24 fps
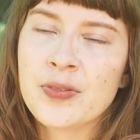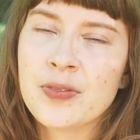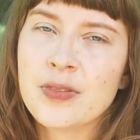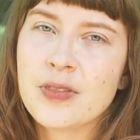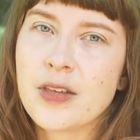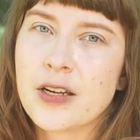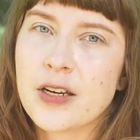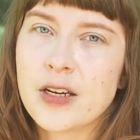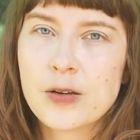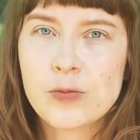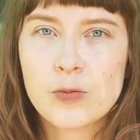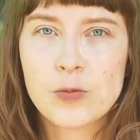
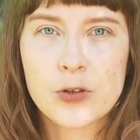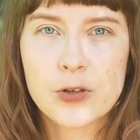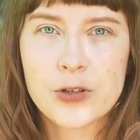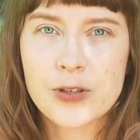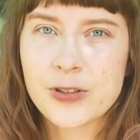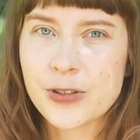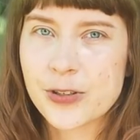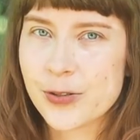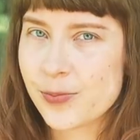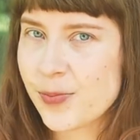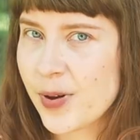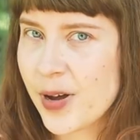that it would
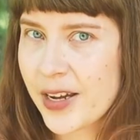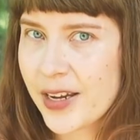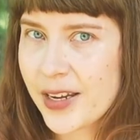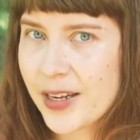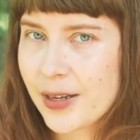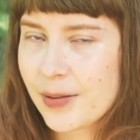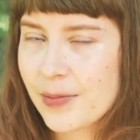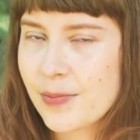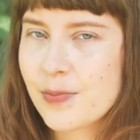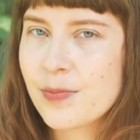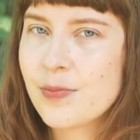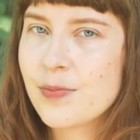hurt
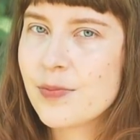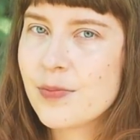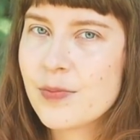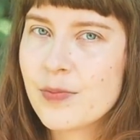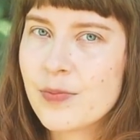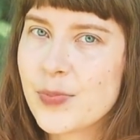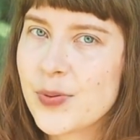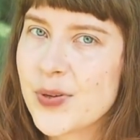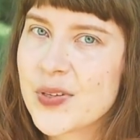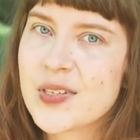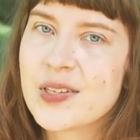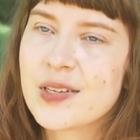my
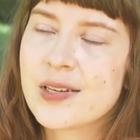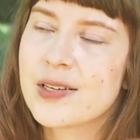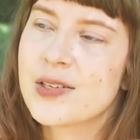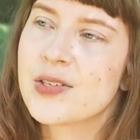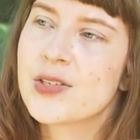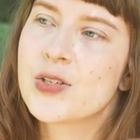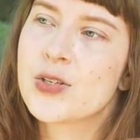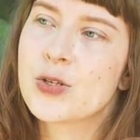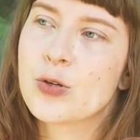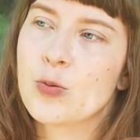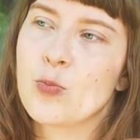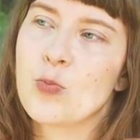business
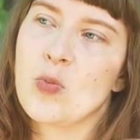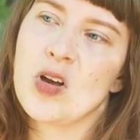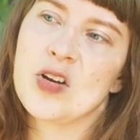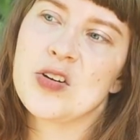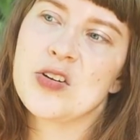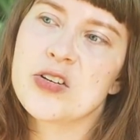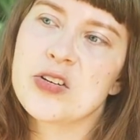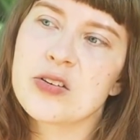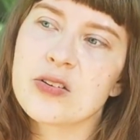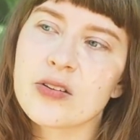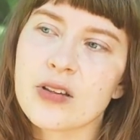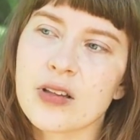too
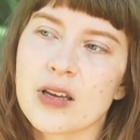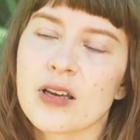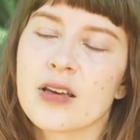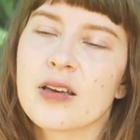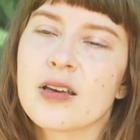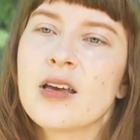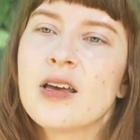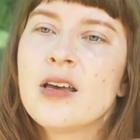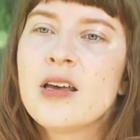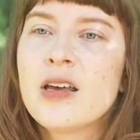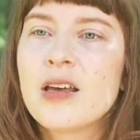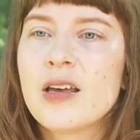much. Like,
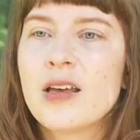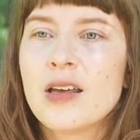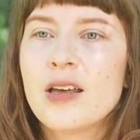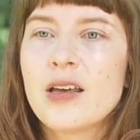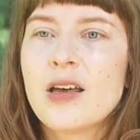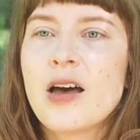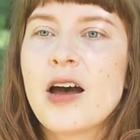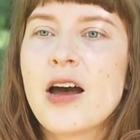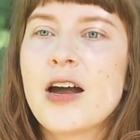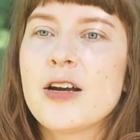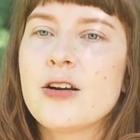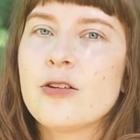
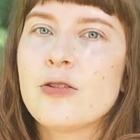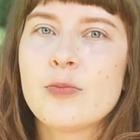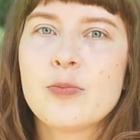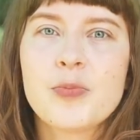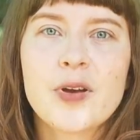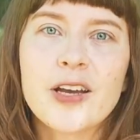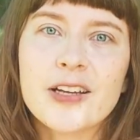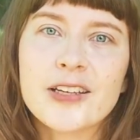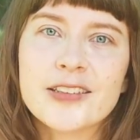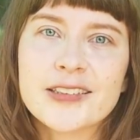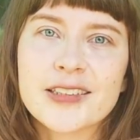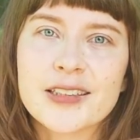I don't
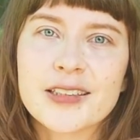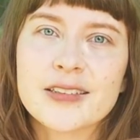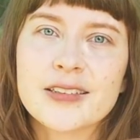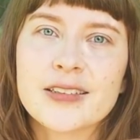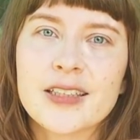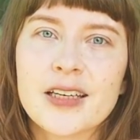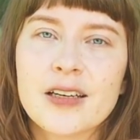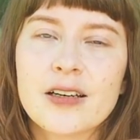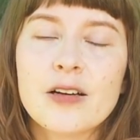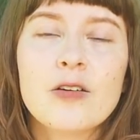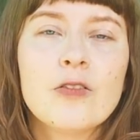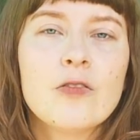pay
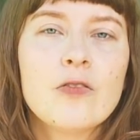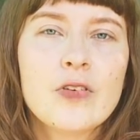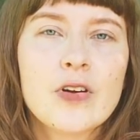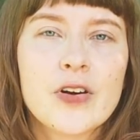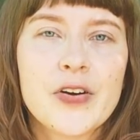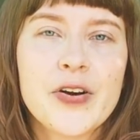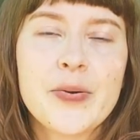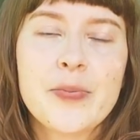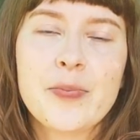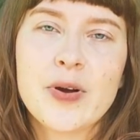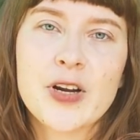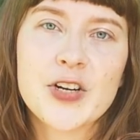Tictail
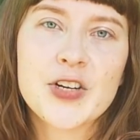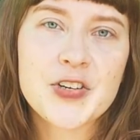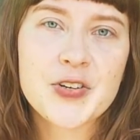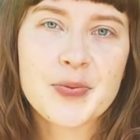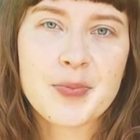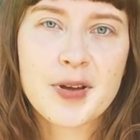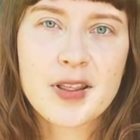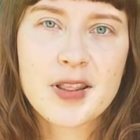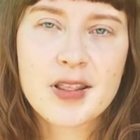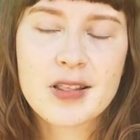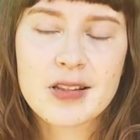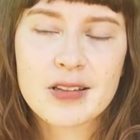very much
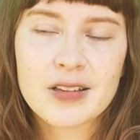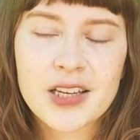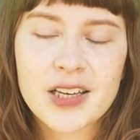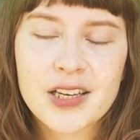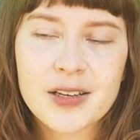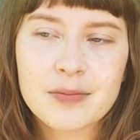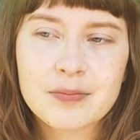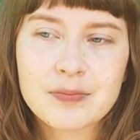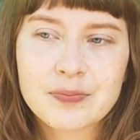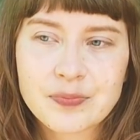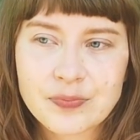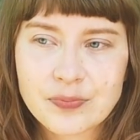
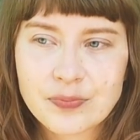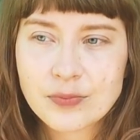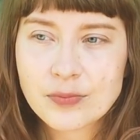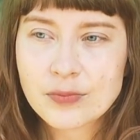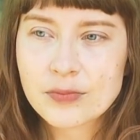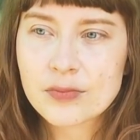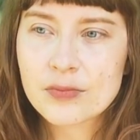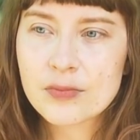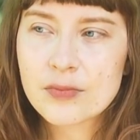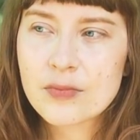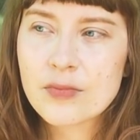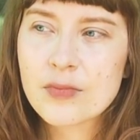monthly,
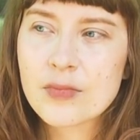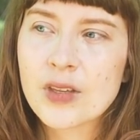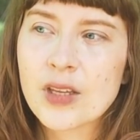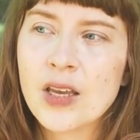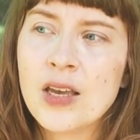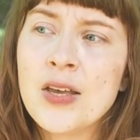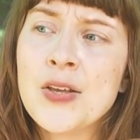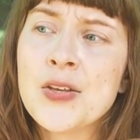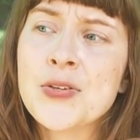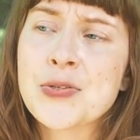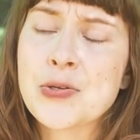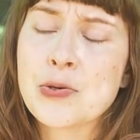
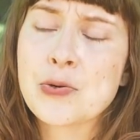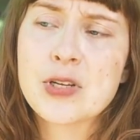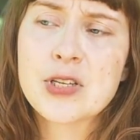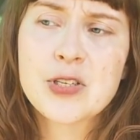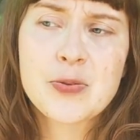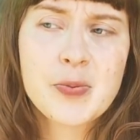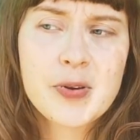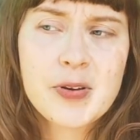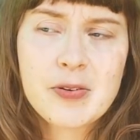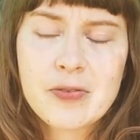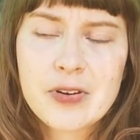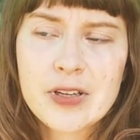so it's
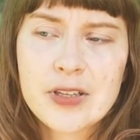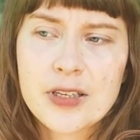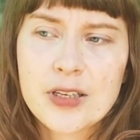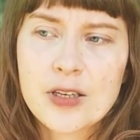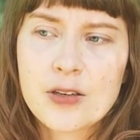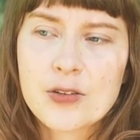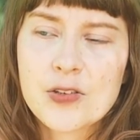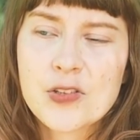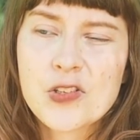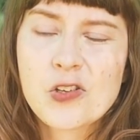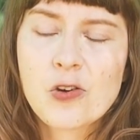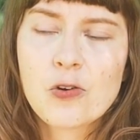been really
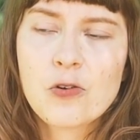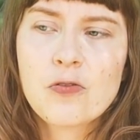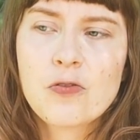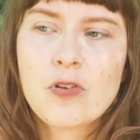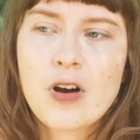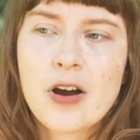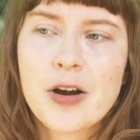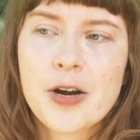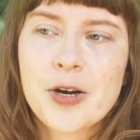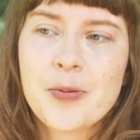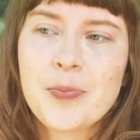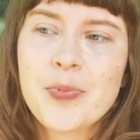good so
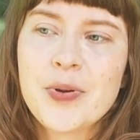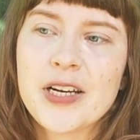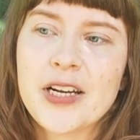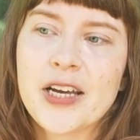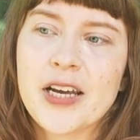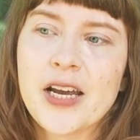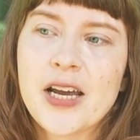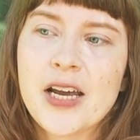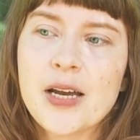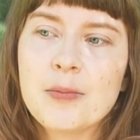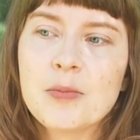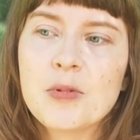far, but I
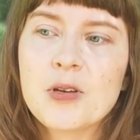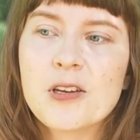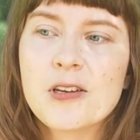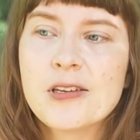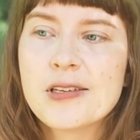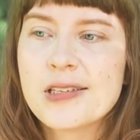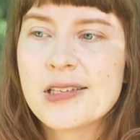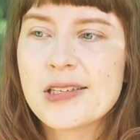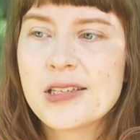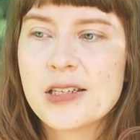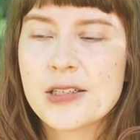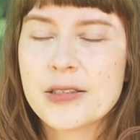am
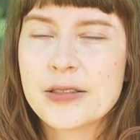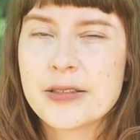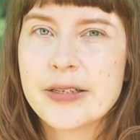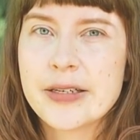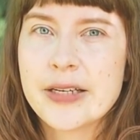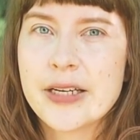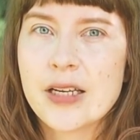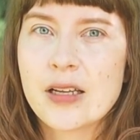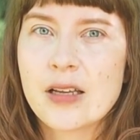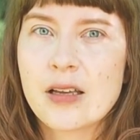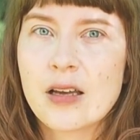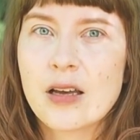
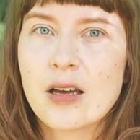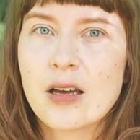considering